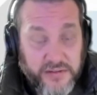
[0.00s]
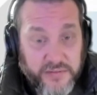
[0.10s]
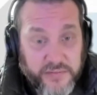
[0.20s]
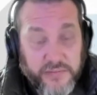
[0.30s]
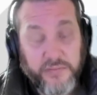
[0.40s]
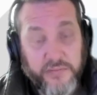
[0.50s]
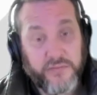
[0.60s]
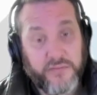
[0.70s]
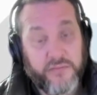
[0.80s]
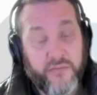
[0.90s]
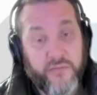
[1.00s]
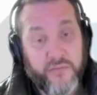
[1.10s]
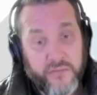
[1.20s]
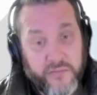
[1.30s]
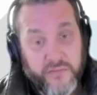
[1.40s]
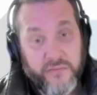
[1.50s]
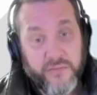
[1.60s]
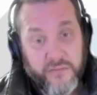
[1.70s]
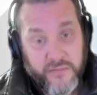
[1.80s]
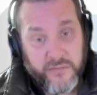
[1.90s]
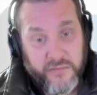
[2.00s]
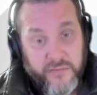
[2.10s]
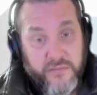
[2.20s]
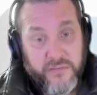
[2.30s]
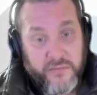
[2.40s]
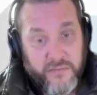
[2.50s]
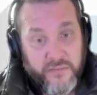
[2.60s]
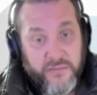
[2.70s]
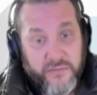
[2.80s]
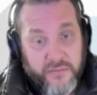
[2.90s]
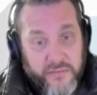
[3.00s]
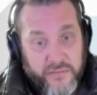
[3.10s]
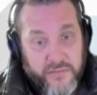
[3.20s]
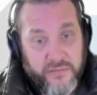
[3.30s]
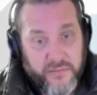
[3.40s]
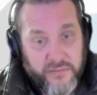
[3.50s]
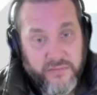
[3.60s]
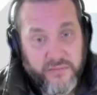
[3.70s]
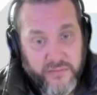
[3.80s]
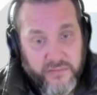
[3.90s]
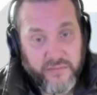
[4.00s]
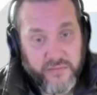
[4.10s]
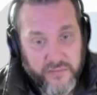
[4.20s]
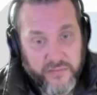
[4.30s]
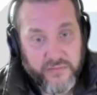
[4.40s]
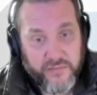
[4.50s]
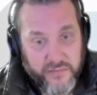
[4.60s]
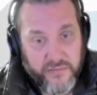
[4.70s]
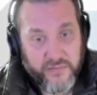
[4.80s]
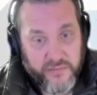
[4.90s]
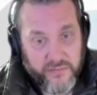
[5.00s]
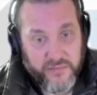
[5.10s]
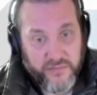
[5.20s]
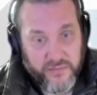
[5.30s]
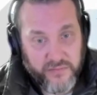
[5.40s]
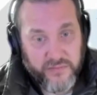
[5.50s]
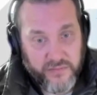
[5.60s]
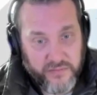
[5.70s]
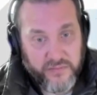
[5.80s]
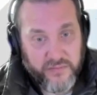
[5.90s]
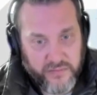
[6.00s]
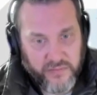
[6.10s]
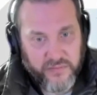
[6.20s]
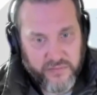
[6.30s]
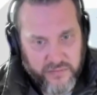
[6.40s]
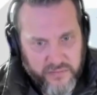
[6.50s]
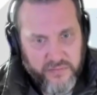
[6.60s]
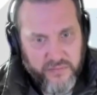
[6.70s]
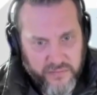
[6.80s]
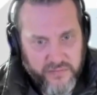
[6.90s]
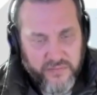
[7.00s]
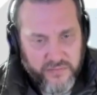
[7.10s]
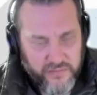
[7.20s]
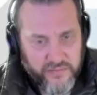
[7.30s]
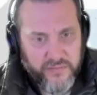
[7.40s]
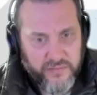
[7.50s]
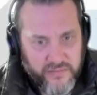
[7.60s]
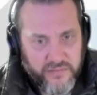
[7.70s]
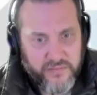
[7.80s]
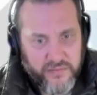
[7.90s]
[no speech]